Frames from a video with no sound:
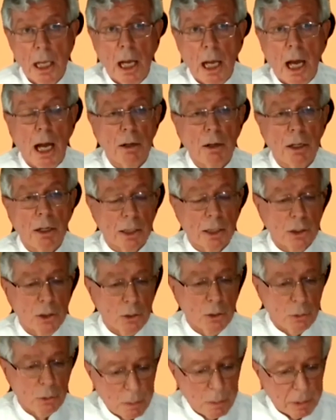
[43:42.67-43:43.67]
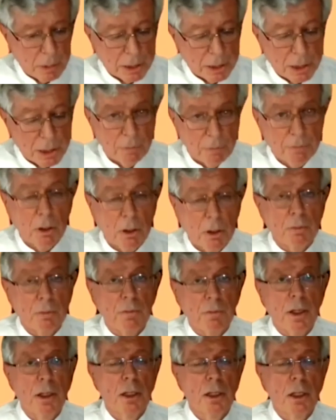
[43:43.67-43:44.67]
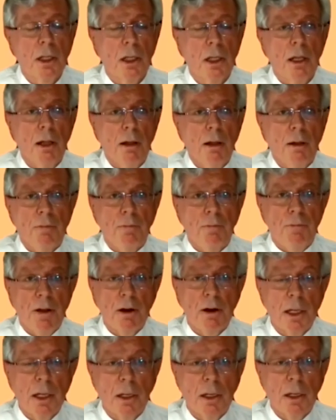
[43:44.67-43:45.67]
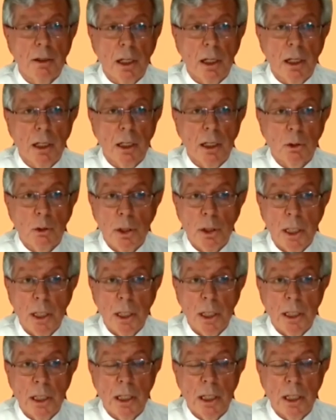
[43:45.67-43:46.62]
are extremely self-confident, very good in